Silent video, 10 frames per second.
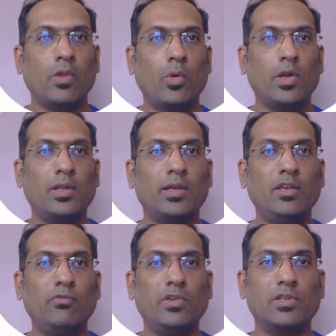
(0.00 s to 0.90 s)
Now what are the
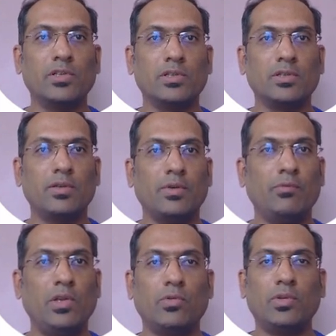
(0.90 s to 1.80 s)
key features?
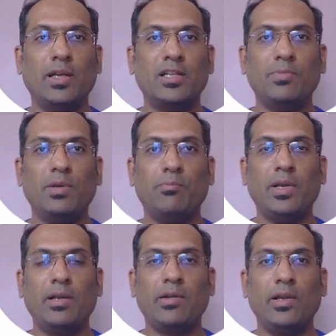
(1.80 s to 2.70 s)
We know that it's been
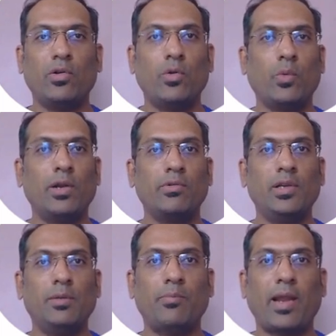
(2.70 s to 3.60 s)
pre-trained on 1
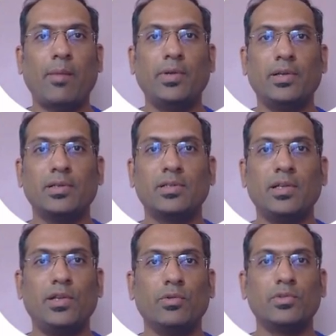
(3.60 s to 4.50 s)
trillion parameters.
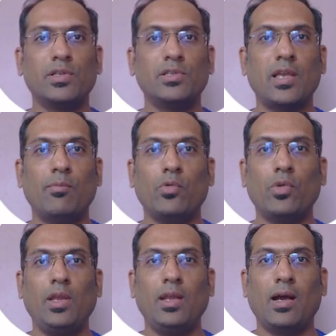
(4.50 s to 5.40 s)
It uses
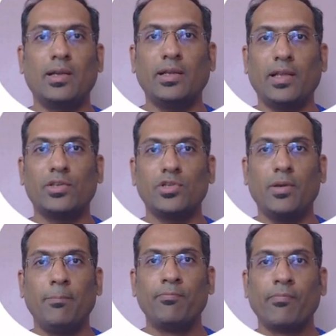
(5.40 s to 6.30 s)
MOE
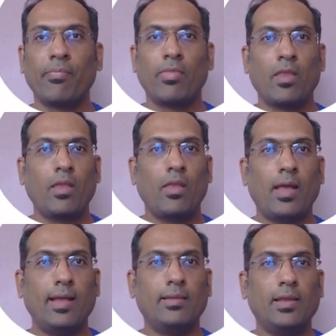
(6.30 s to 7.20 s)
architecture,
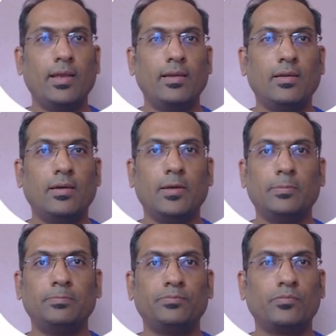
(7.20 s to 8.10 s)
and then
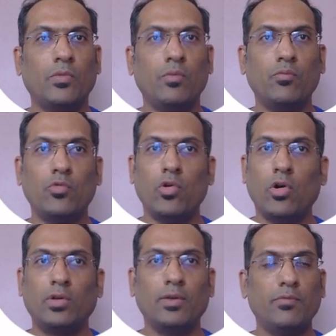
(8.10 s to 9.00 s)

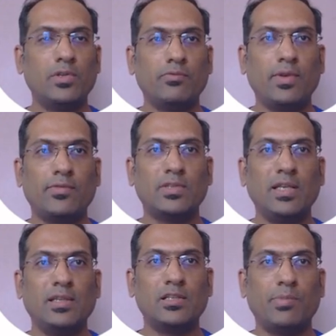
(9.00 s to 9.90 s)
MUON, we have
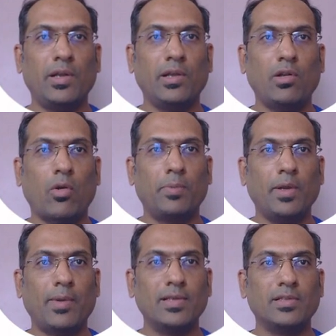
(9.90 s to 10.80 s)
seen this particular
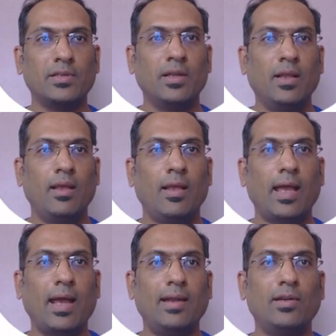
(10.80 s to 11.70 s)
optimizer,
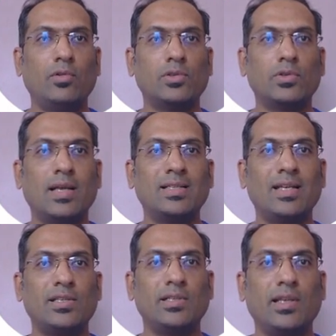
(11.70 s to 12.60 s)
and it also has
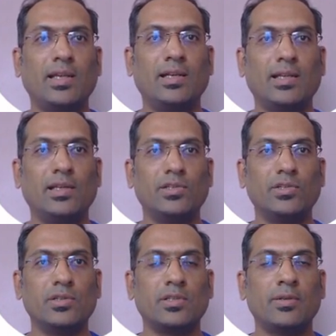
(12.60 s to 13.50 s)
agentic
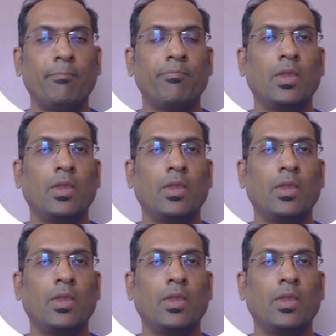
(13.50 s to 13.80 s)
intelligence.